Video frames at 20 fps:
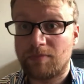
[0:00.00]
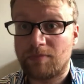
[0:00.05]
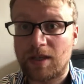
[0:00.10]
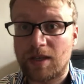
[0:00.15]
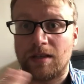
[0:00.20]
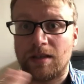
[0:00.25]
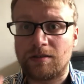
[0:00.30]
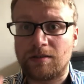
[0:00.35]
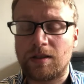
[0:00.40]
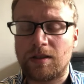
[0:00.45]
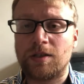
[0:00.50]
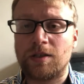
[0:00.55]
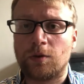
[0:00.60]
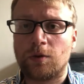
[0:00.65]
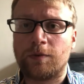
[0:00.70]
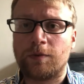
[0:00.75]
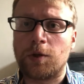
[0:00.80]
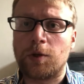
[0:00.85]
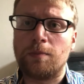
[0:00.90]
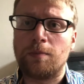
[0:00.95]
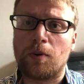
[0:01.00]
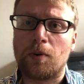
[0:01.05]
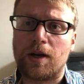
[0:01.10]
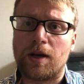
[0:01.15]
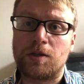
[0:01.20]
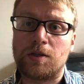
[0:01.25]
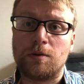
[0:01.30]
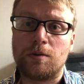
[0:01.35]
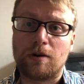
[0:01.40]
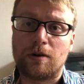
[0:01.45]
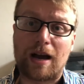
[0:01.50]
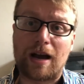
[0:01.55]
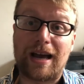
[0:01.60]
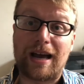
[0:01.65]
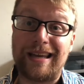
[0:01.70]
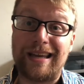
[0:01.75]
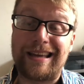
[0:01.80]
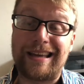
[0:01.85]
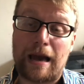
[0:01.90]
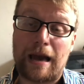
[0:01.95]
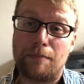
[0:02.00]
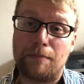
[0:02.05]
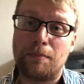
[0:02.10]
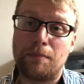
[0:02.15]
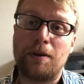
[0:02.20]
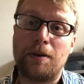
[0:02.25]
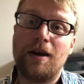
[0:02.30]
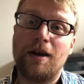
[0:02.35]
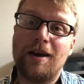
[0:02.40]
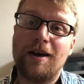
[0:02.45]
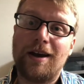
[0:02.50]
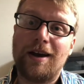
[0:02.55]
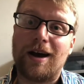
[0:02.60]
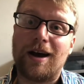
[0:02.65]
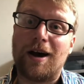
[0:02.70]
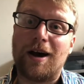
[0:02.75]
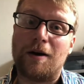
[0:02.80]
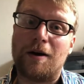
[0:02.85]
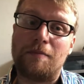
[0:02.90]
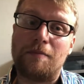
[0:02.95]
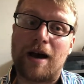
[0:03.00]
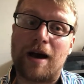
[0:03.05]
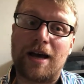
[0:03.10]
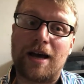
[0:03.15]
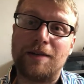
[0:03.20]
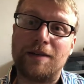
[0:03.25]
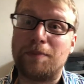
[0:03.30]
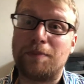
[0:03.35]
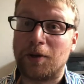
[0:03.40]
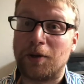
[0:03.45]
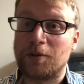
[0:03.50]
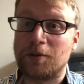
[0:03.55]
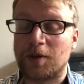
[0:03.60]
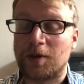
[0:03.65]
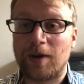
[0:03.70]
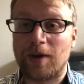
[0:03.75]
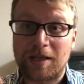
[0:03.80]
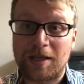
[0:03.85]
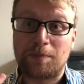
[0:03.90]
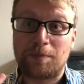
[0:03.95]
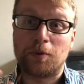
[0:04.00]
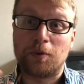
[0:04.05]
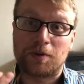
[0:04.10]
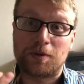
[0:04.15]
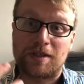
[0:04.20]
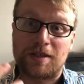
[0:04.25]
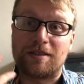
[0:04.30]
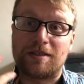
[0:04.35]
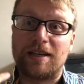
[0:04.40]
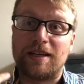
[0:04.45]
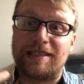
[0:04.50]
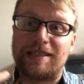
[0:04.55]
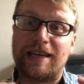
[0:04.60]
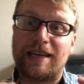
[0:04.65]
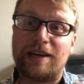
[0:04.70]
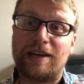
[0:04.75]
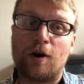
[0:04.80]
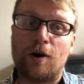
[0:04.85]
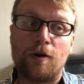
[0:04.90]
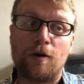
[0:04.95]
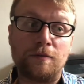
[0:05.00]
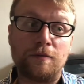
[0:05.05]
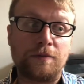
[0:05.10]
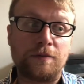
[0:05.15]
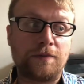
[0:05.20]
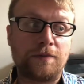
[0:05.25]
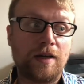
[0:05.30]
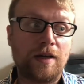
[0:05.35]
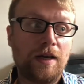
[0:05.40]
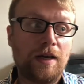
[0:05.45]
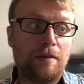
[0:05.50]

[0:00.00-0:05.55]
these sort of two boys who are at a camp, but it also explores this idea of